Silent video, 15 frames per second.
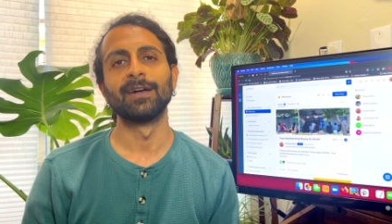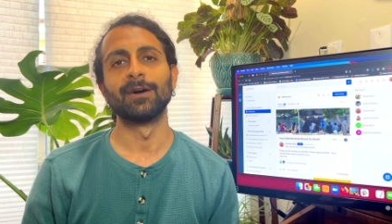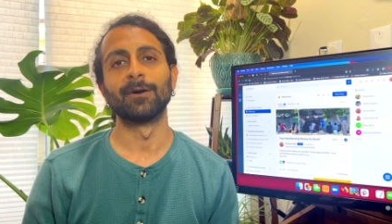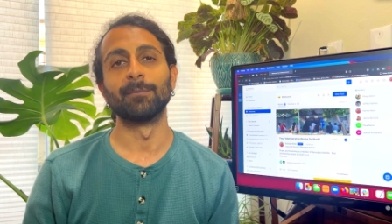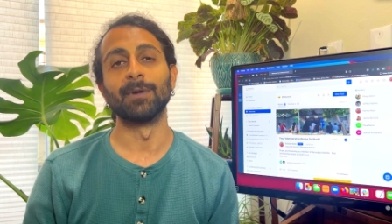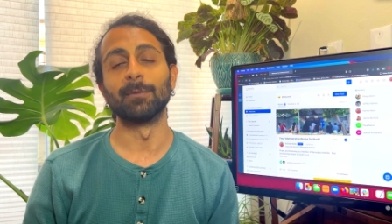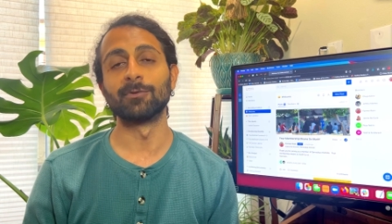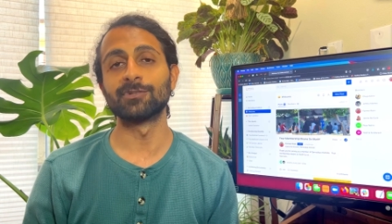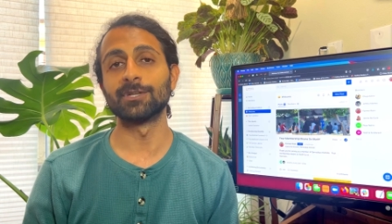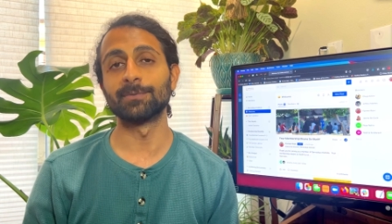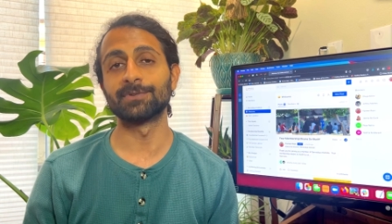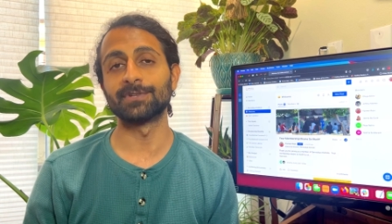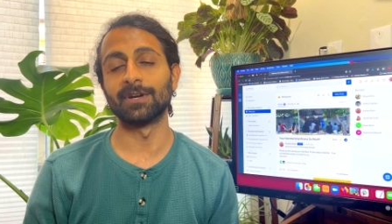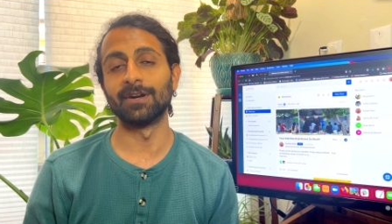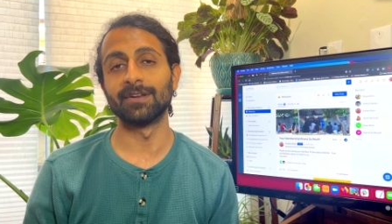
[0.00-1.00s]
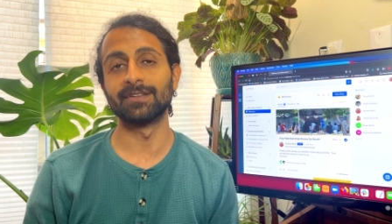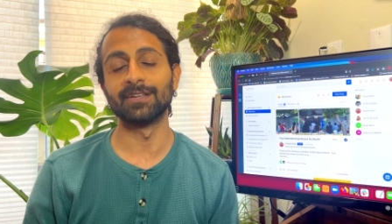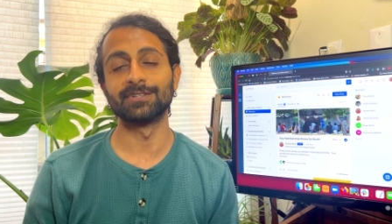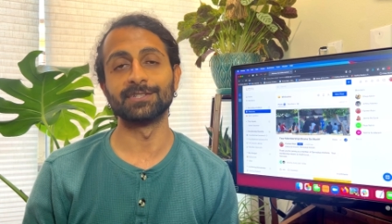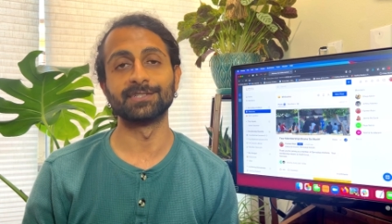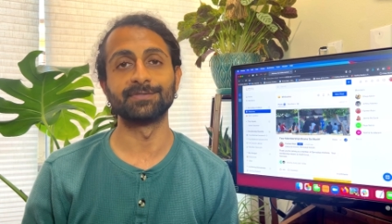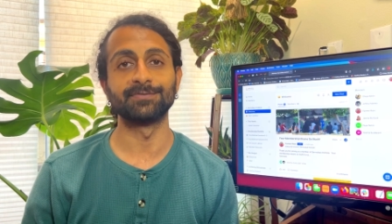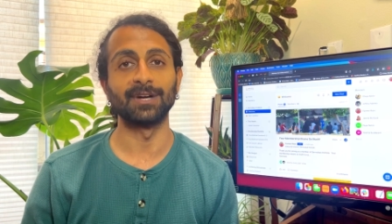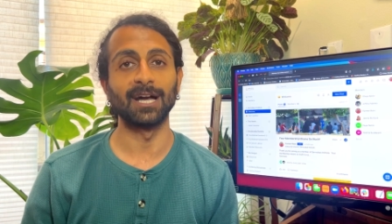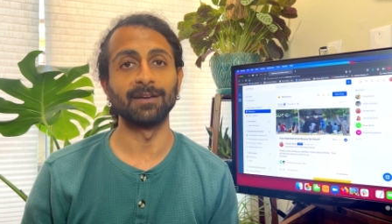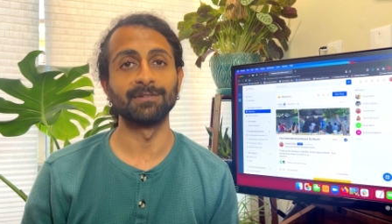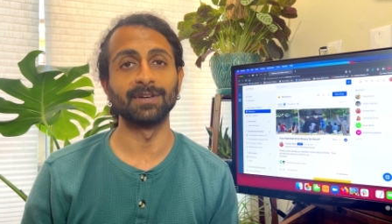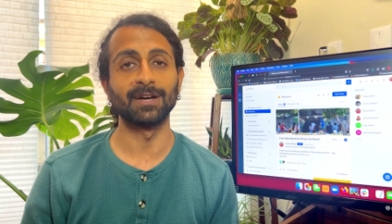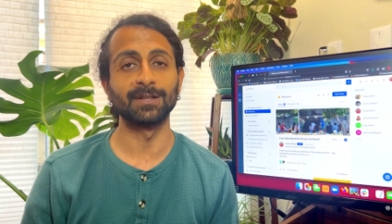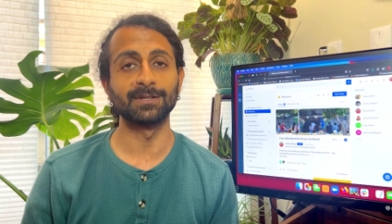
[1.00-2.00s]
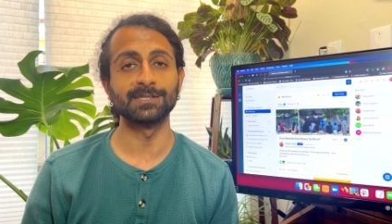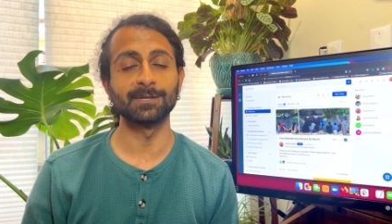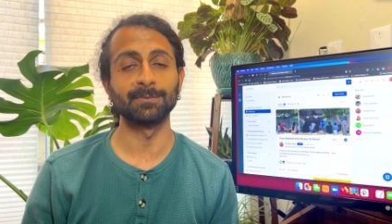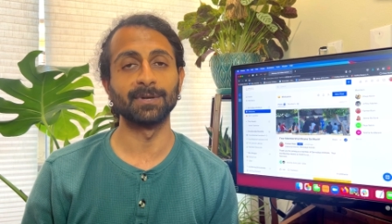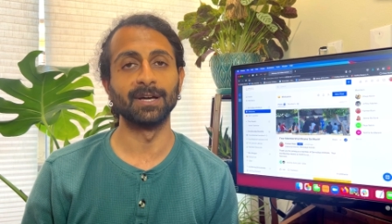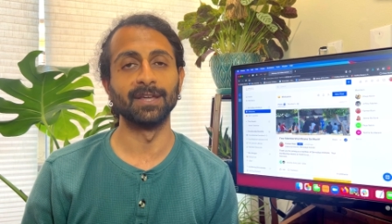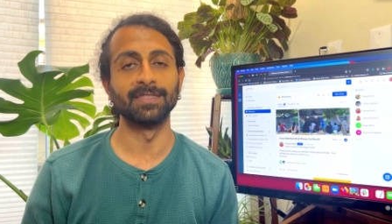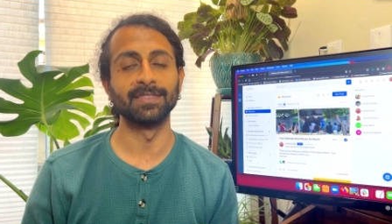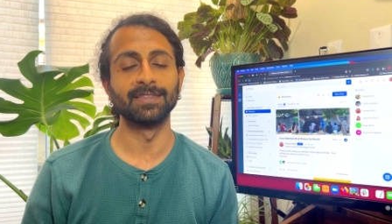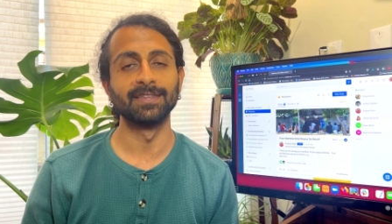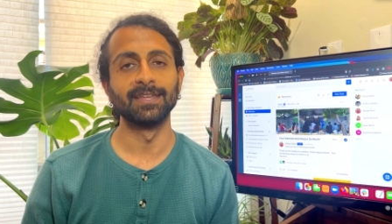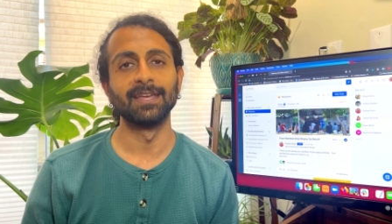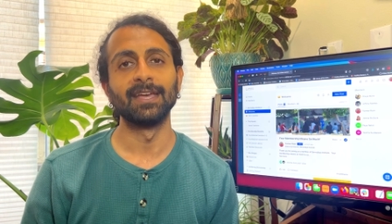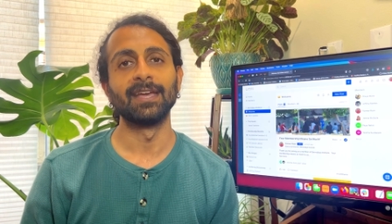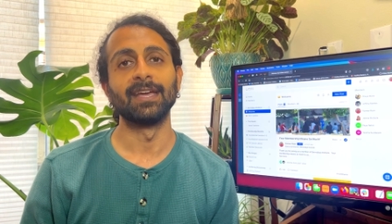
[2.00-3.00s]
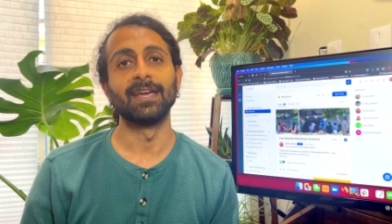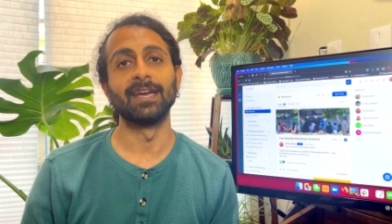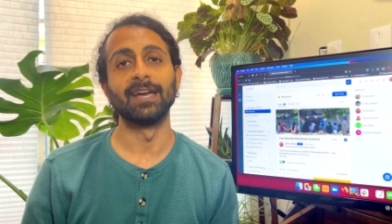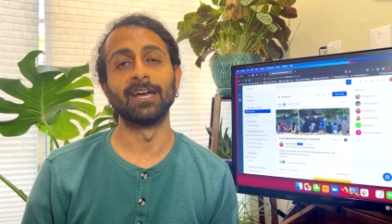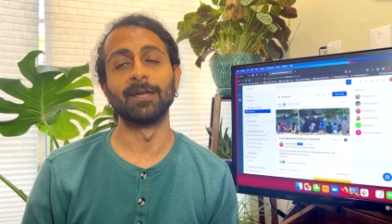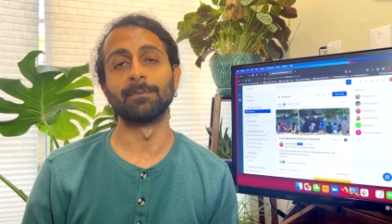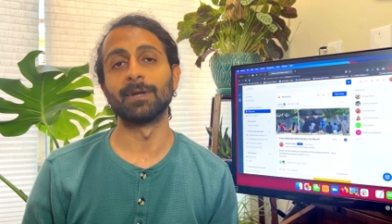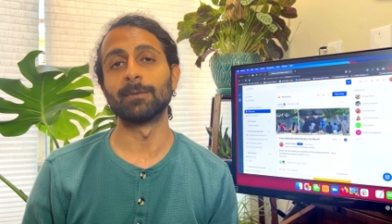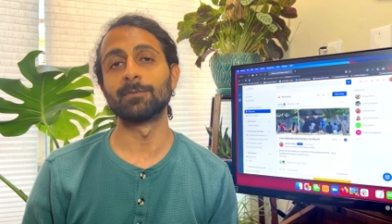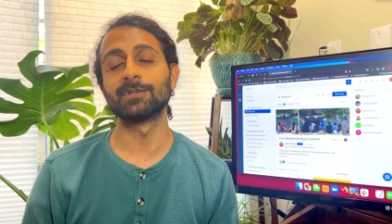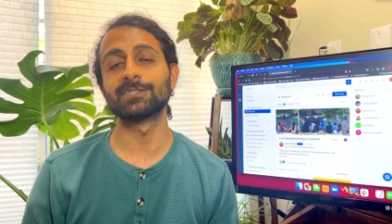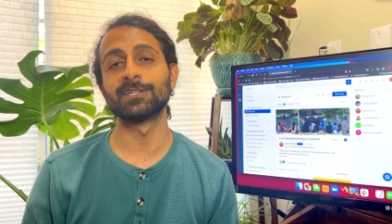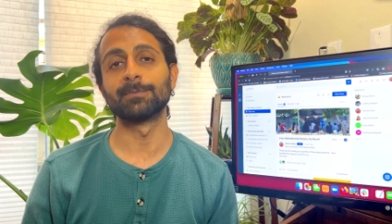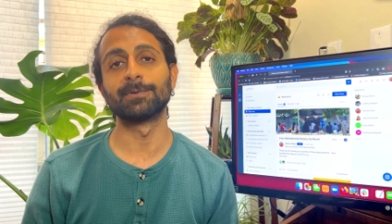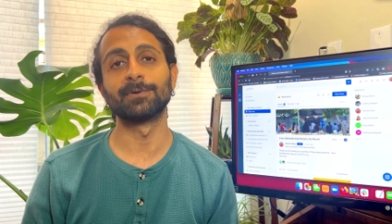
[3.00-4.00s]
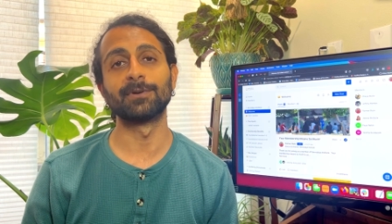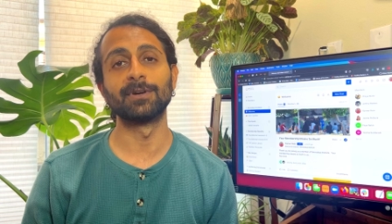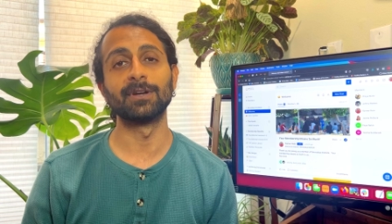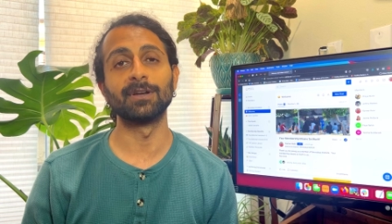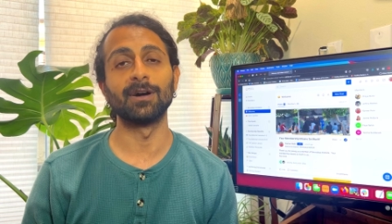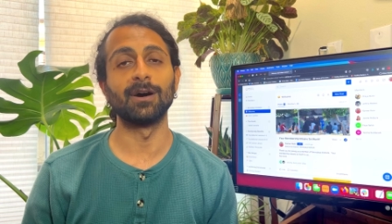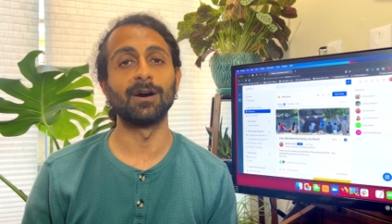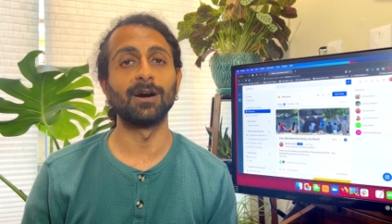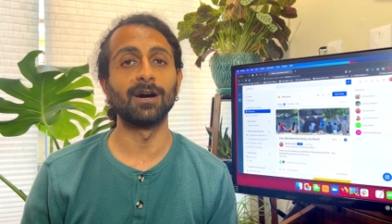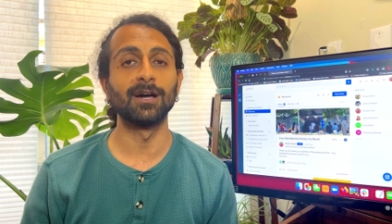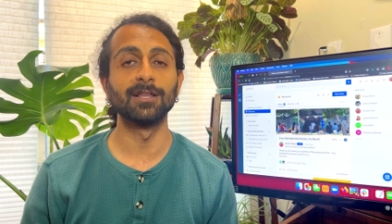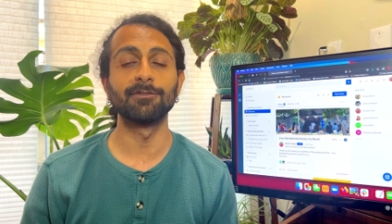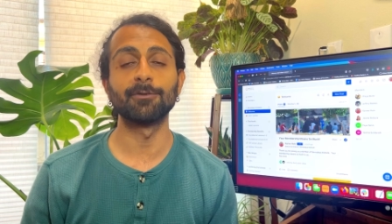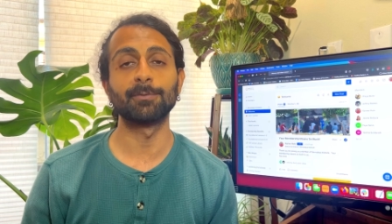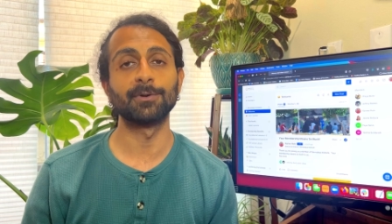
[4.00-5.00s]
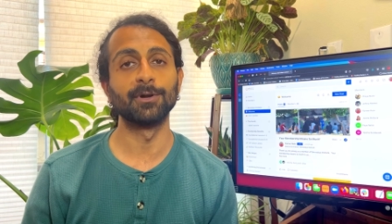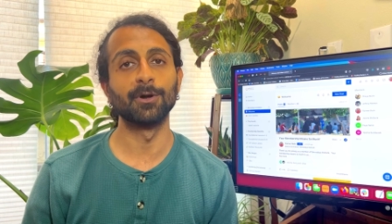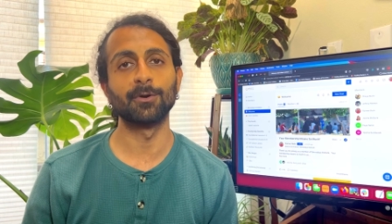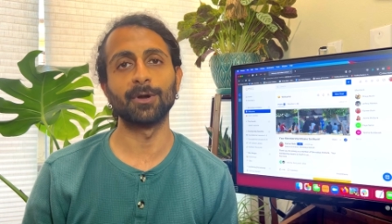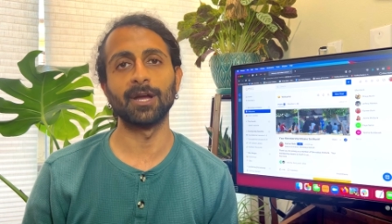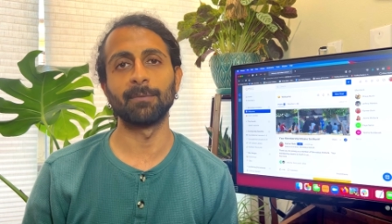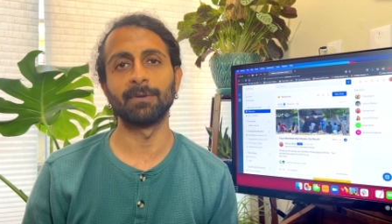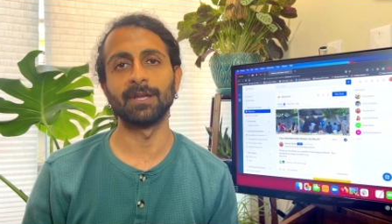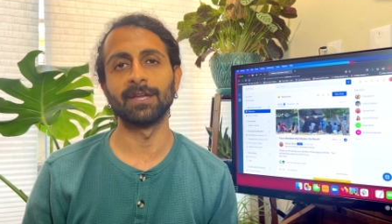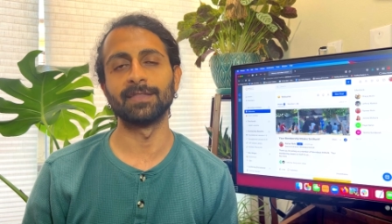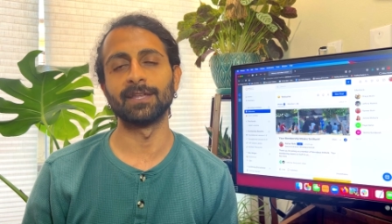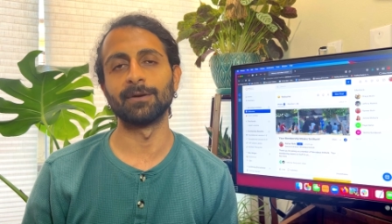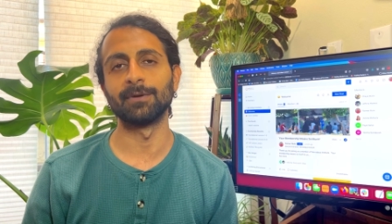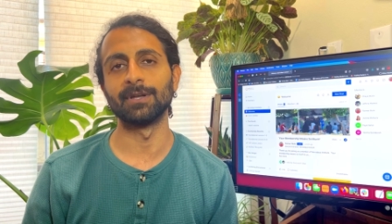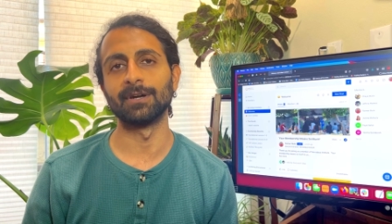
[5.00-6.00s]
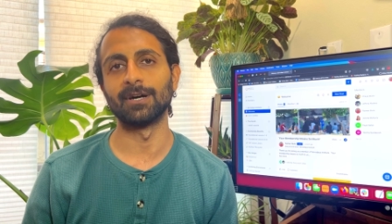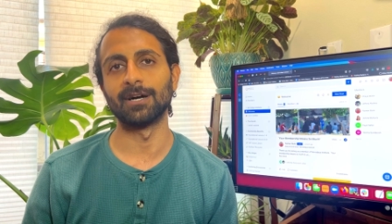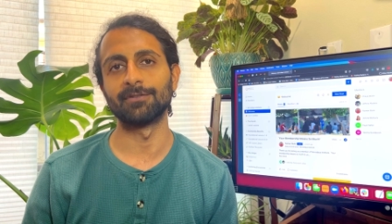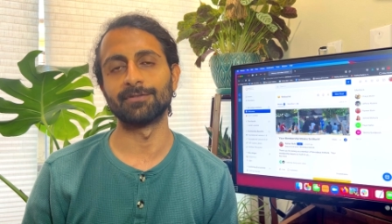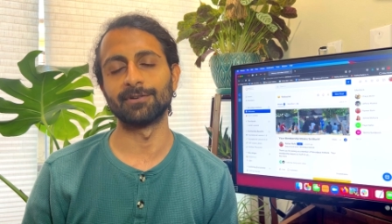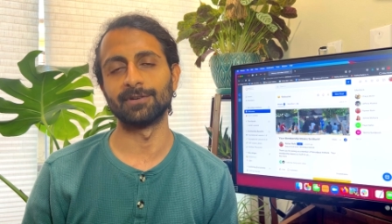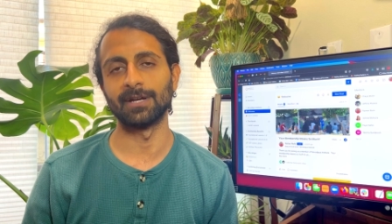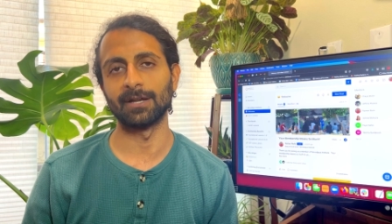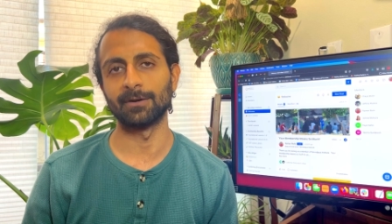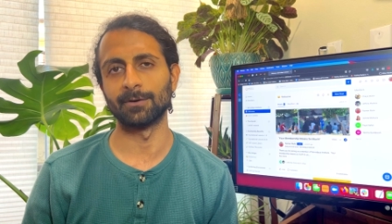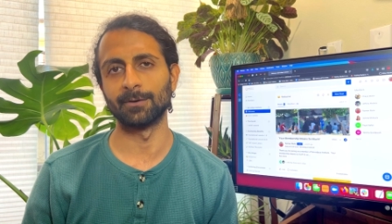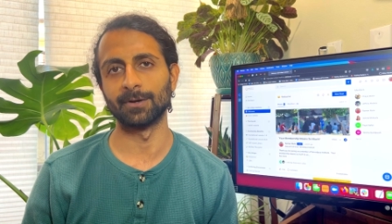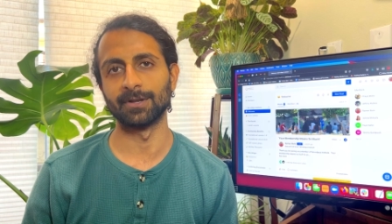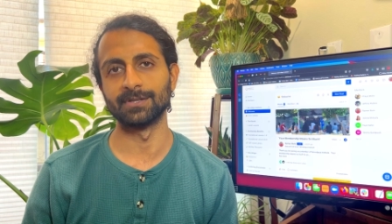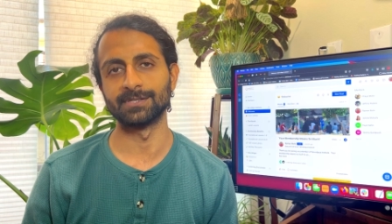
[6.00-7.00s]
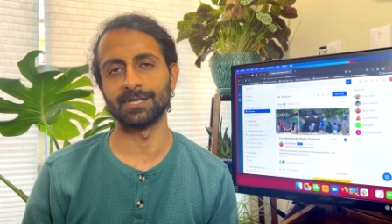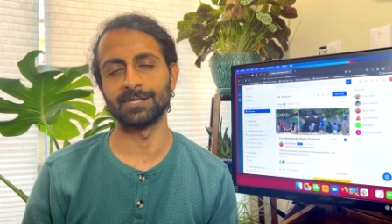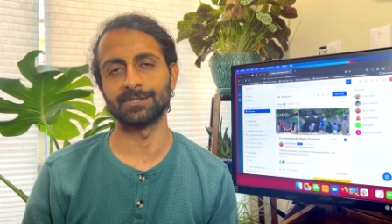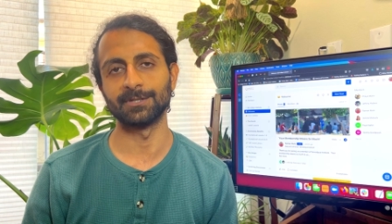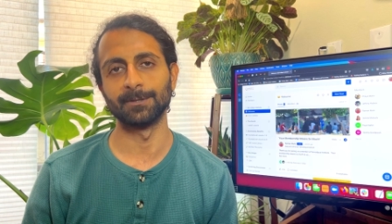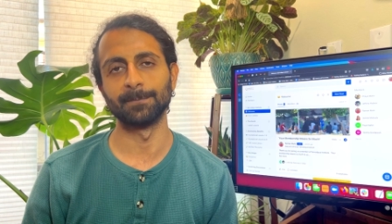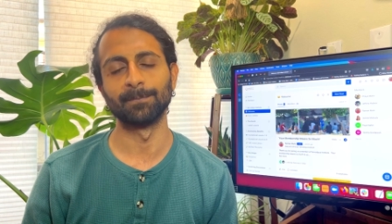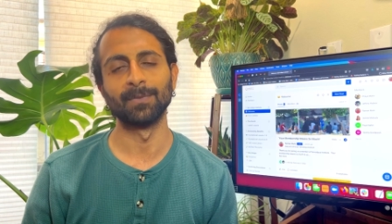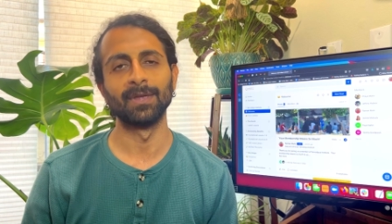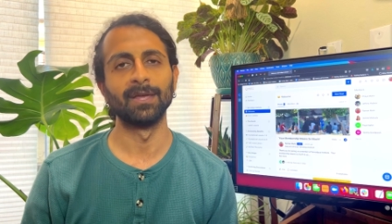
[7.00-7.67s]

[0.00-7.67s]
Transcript: Membership starts at just $5 a month, and members support all of the programming that we offer at our organization,